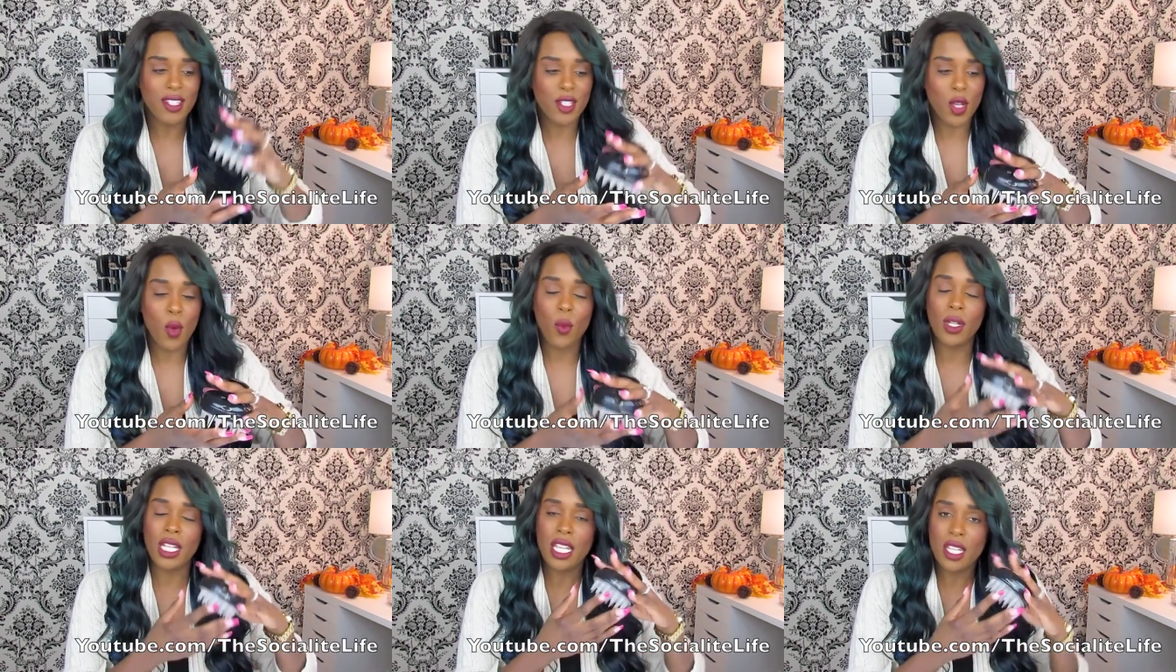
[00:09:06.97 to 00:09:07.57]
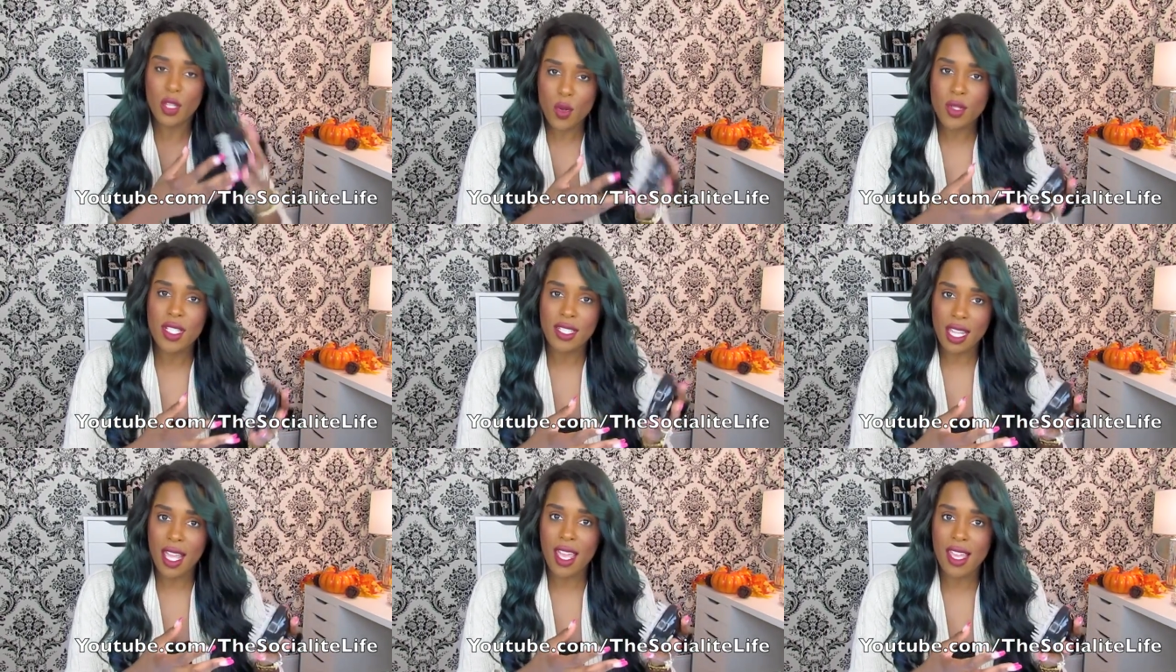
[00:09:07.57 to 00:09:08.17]
So when he
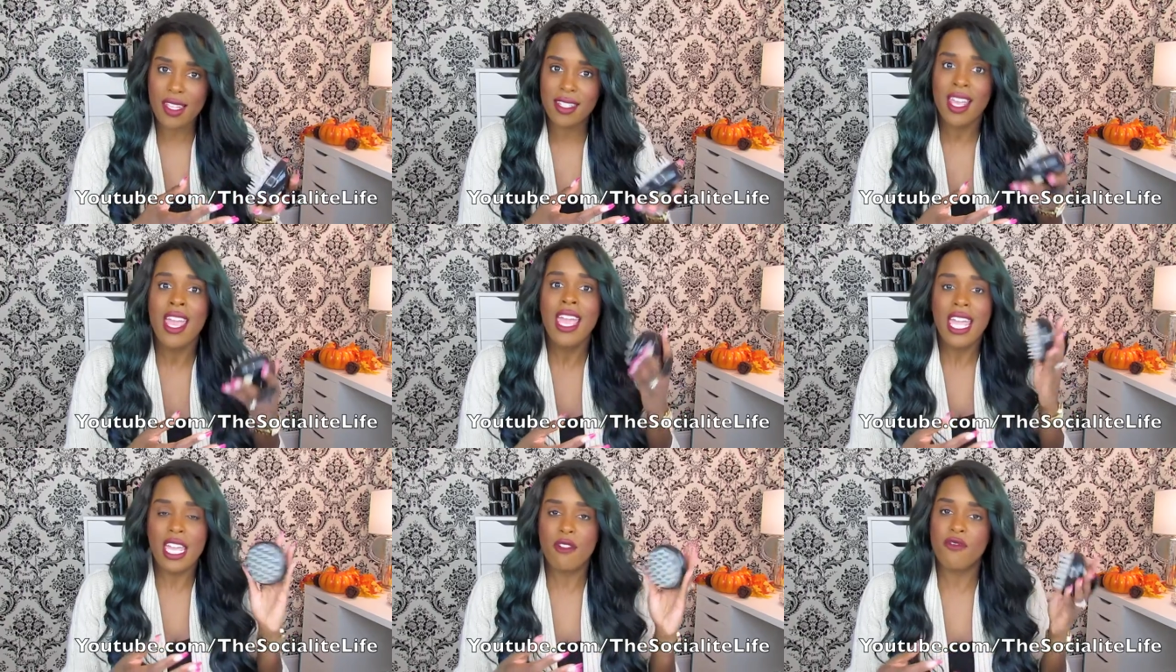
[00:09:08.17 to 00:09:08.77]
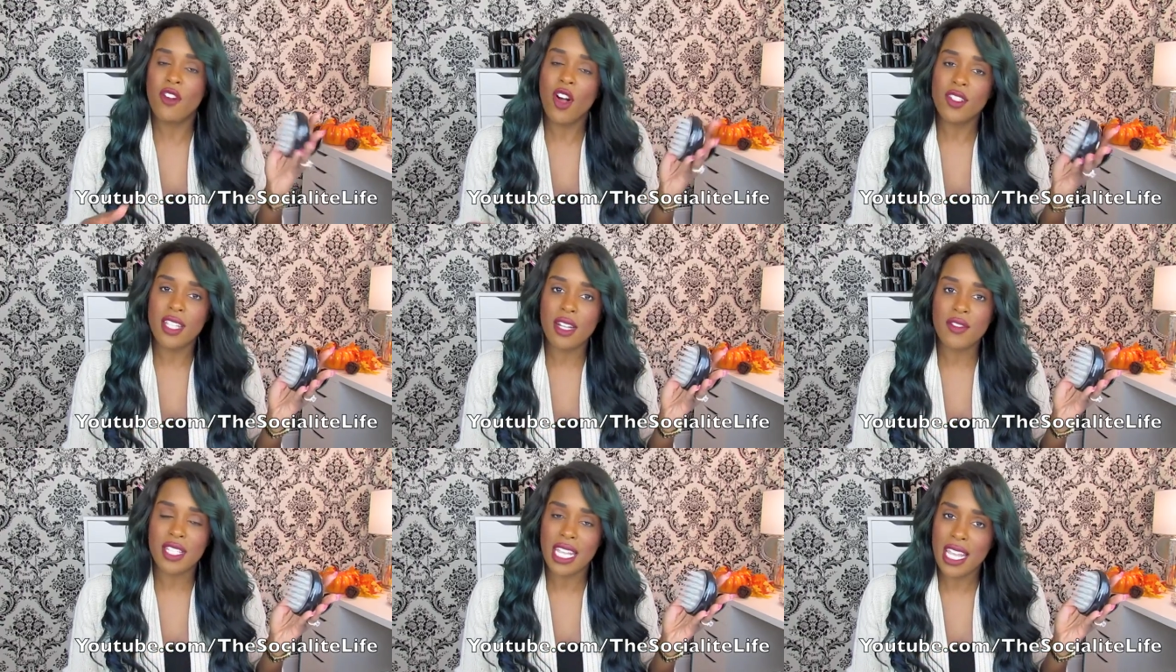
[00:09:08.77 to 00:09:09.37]
uses his, it falls
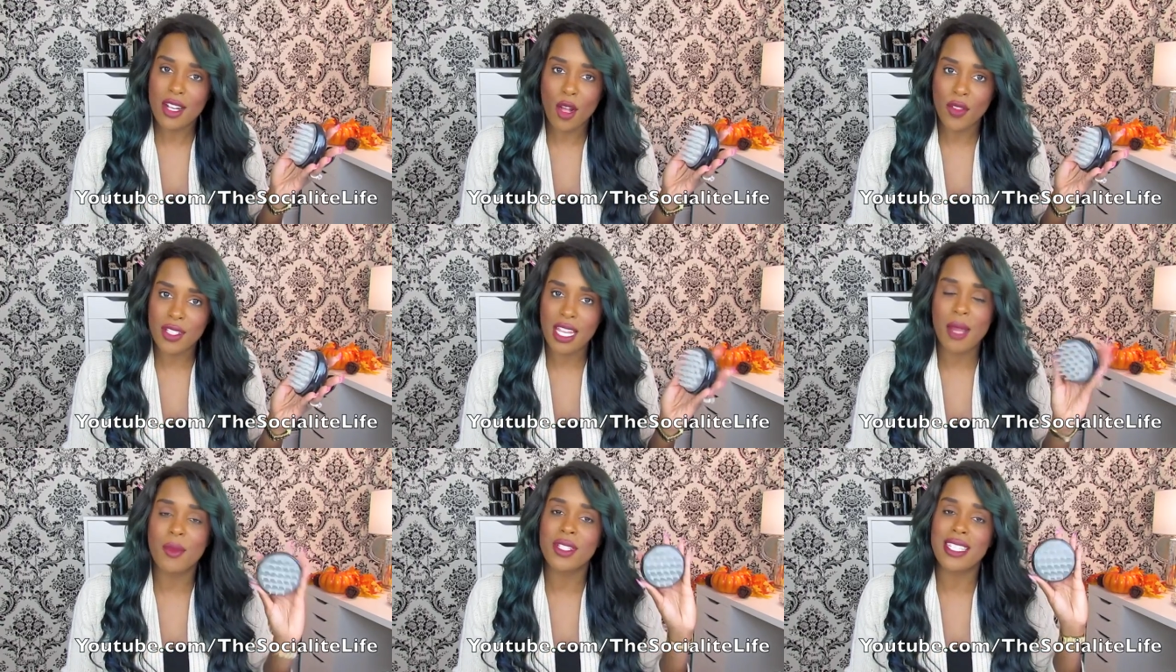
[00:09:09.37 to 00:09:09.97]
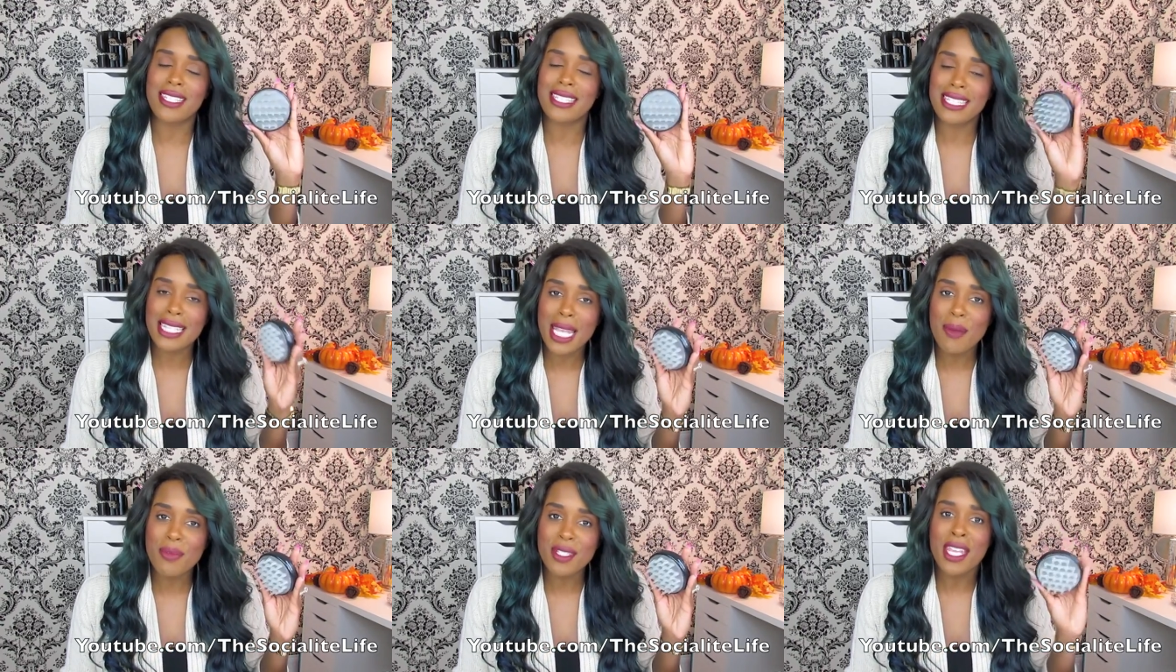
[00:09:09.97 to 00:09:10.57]
out of his hand all the time because it
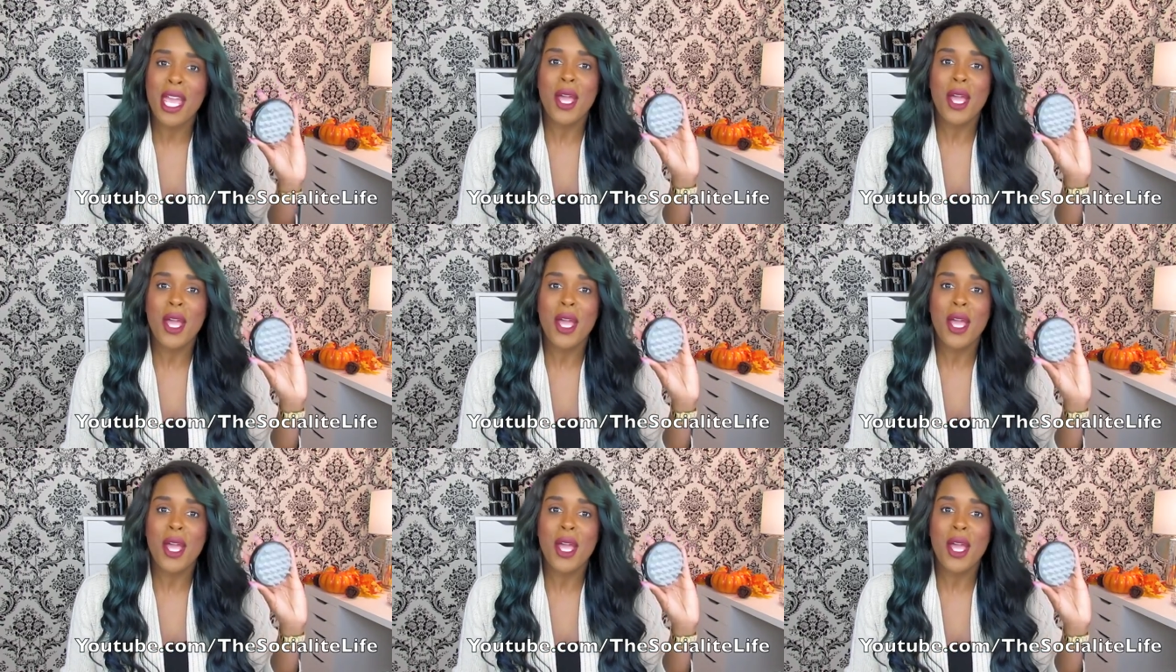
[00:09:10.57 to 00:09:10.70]
slips